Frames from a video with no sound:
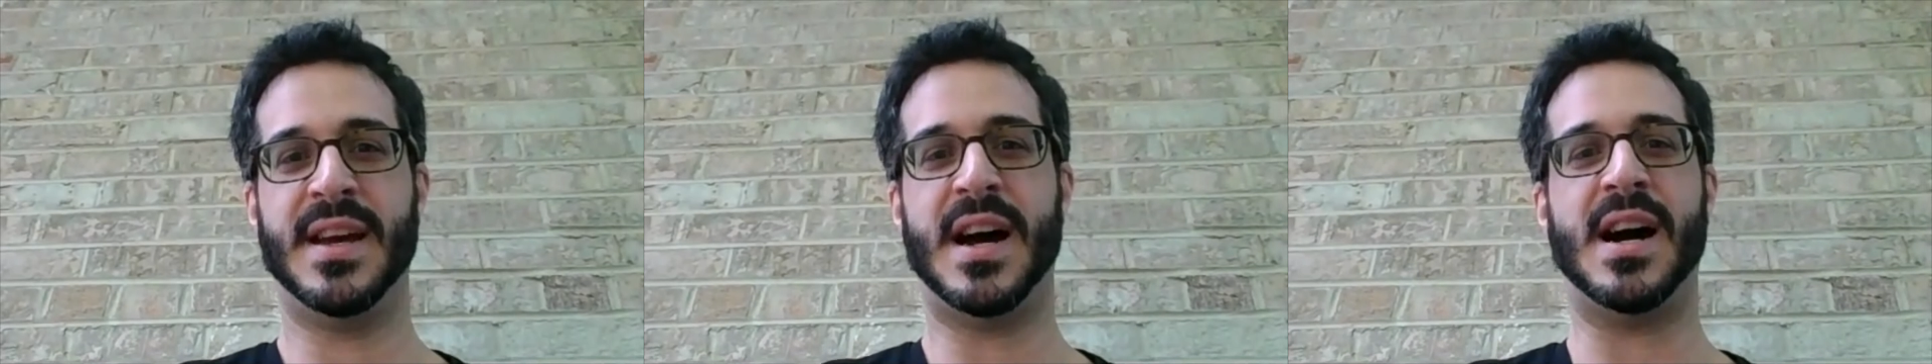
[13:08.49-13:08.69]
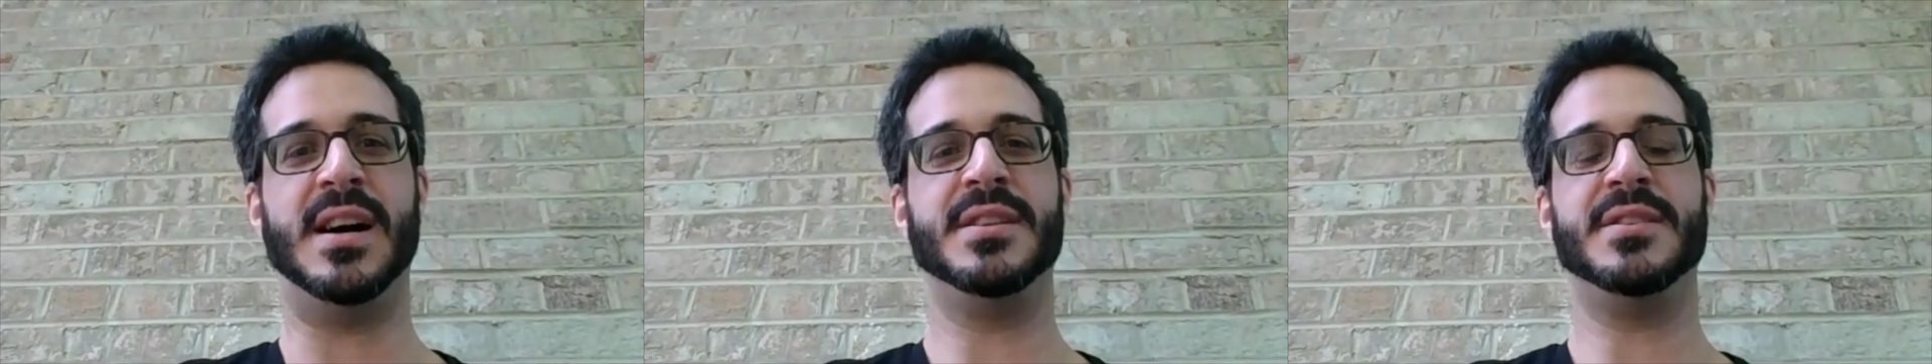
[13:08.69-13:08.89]

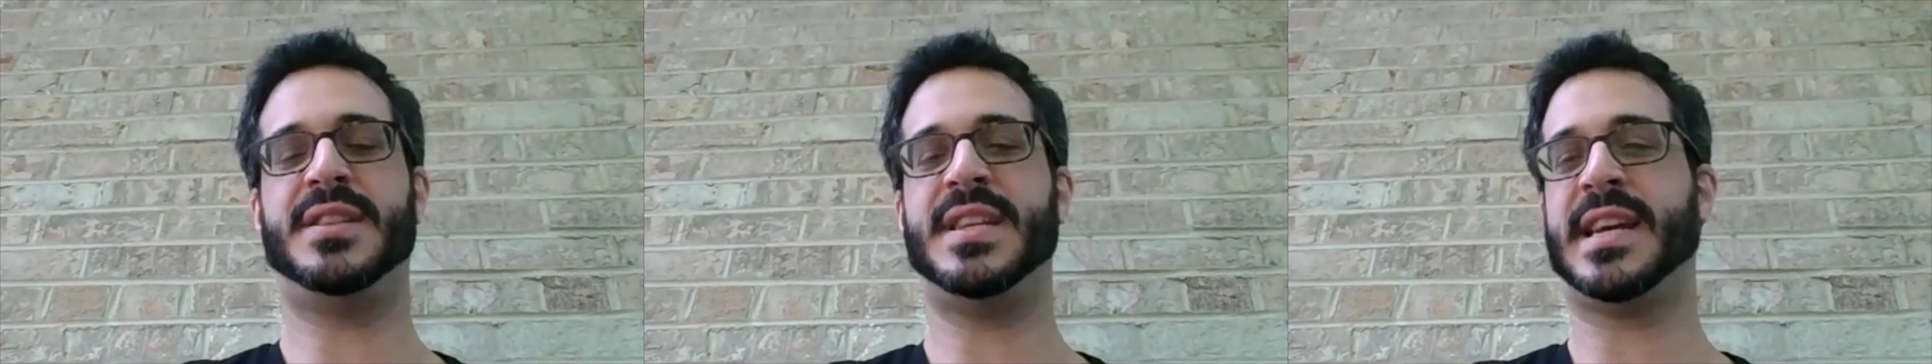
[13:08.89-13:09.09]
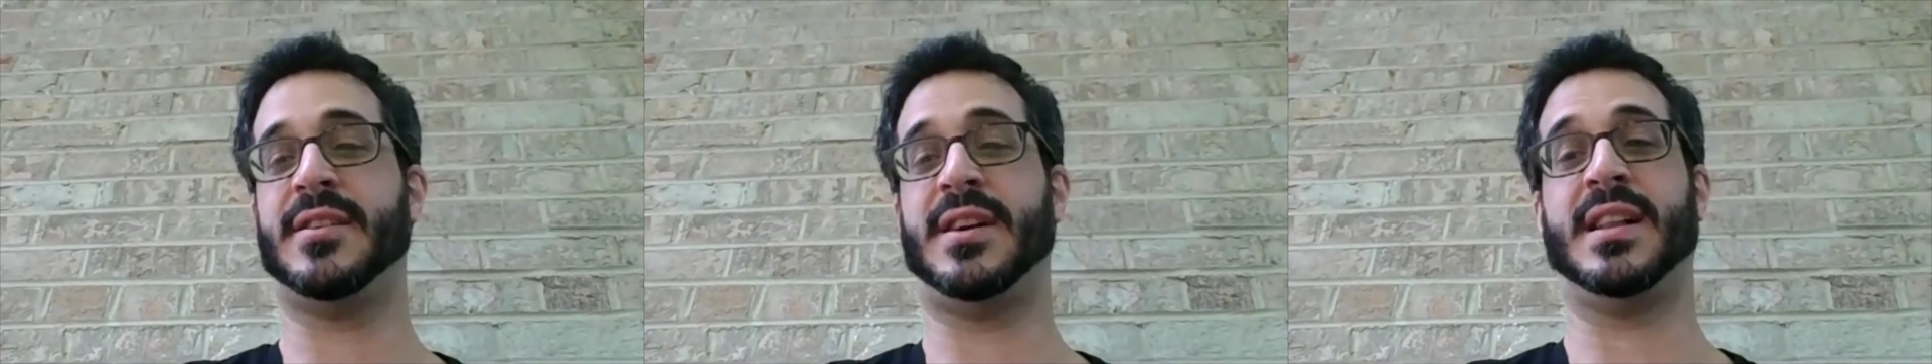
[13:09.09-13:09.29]
You take
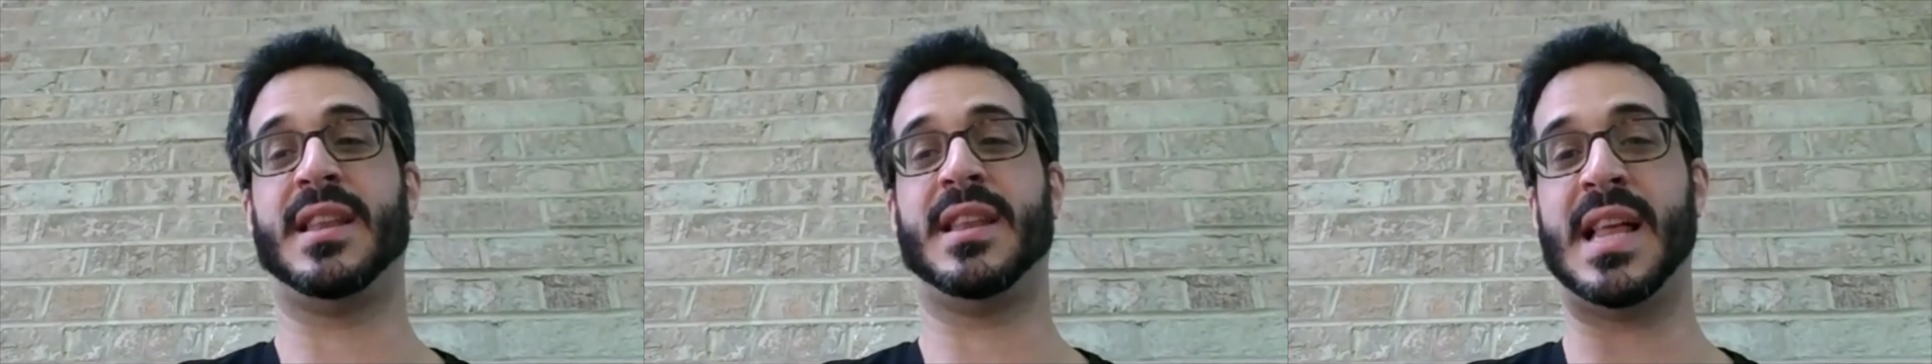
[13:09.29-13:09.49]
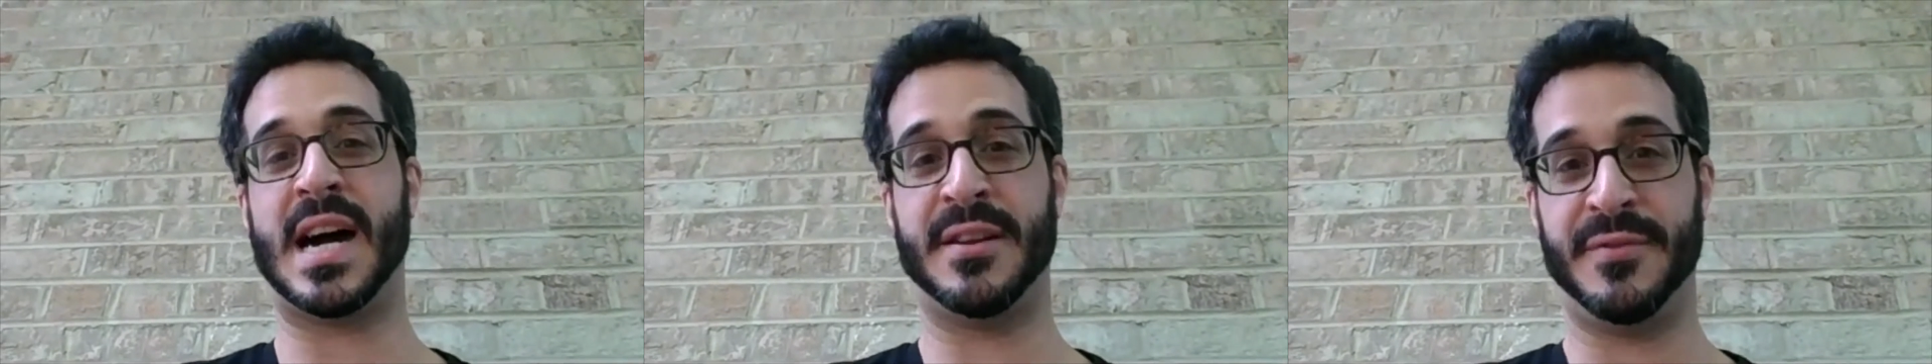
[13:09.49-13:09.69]
out a
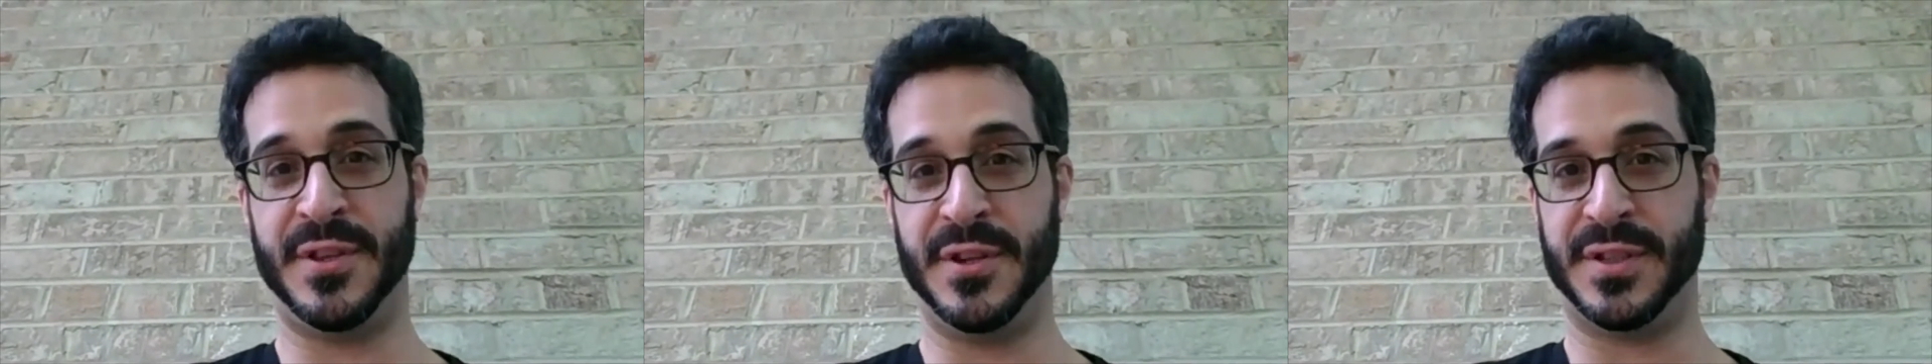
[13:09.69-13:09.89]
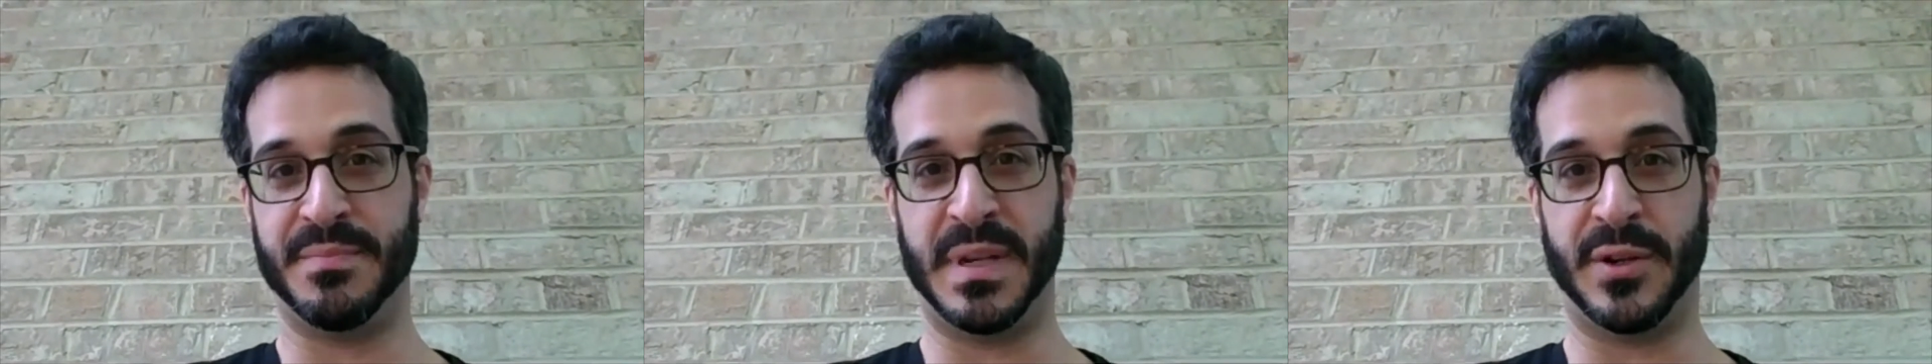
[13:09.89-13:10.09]
lot of
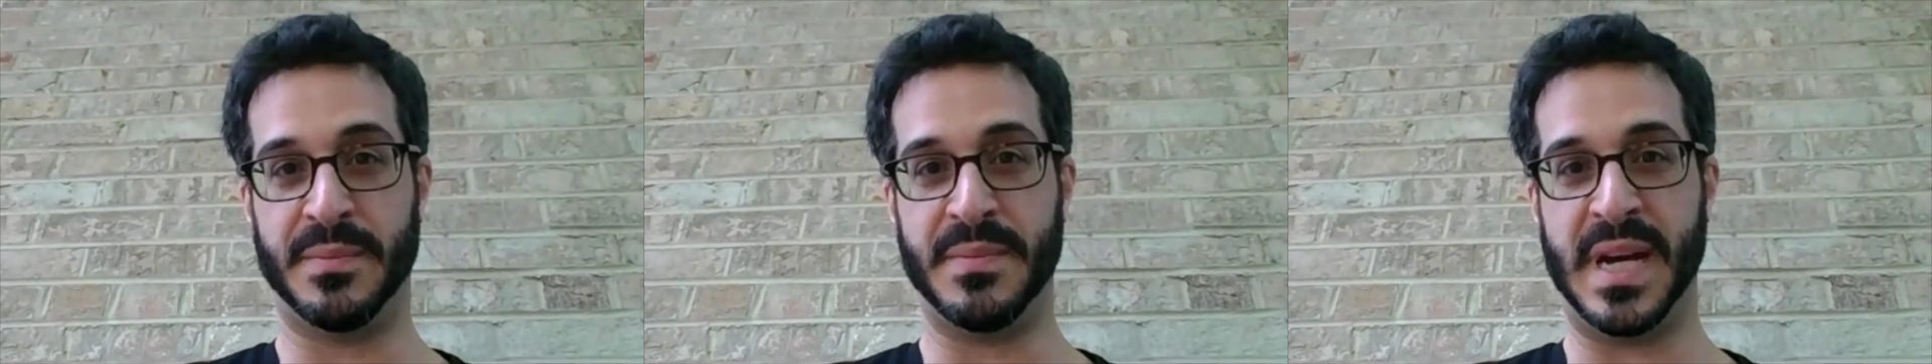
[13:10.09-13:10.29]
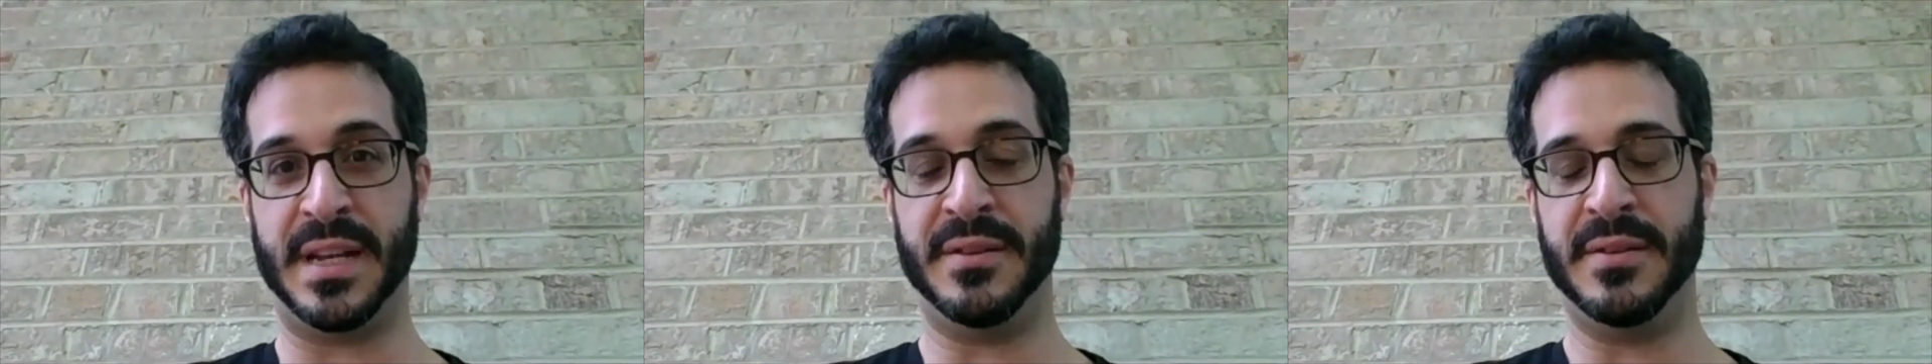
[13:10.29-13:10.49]
those
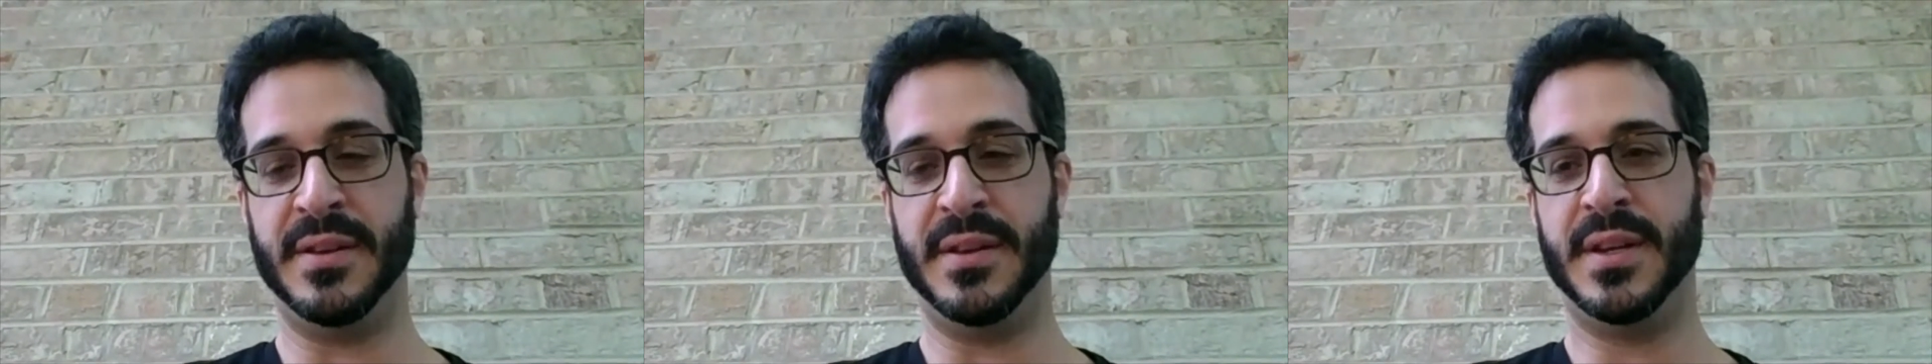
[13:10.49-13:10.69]
middlemen.